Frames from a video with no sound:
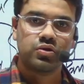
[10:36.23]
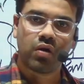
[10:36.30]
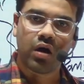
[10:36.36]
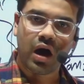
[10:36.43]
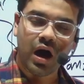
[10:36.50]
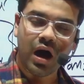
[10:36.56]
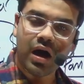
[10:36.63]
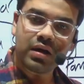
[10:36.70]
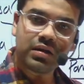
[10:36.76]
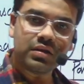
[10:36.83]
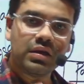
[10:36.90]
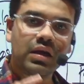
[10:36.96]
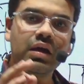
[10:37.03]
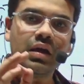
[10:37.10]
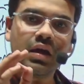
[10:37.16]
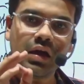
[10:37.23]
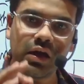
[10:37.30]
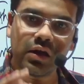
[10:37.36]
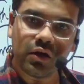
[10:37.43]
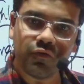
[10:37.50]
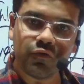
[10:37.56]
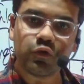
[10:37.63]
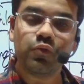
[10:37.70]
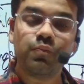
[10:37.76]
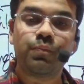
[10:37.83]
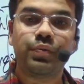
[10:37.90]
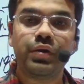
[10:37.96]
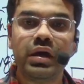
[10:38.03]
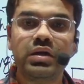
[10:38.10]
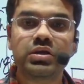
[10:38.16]
are they enough to
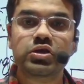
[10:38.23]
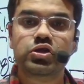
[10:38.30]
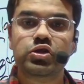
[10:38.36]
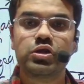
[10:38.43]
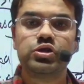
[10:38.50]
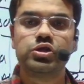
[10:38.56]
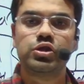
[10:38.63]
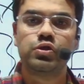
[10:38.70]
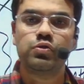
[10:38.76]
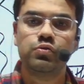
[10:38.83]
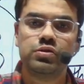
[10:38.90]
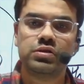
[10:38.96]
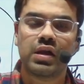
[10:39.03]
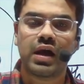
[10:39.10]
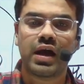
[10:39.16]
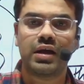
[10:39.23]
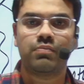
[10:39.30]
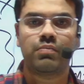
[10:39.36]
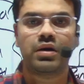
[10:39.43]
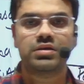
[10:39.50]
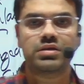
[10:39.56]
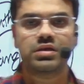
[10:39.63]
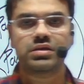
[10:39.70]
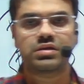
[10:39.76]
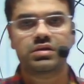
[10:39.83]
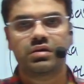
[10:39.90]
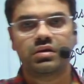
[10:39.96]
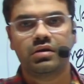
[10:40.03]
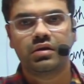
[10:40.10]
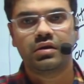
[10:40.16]
break such huge land masses
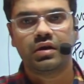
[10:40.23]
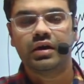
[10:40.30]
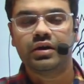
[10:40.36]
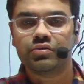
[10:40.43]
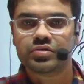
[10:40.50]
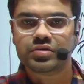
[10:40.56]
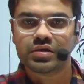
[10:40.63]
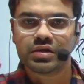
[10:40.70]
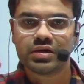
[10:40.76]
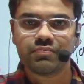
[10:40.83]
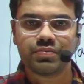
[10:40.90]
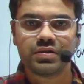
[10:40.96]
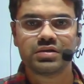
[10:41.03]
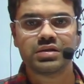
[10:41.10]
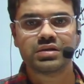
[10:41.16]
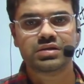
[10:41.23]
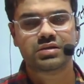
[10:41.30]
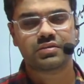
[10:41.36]
into certain pieces?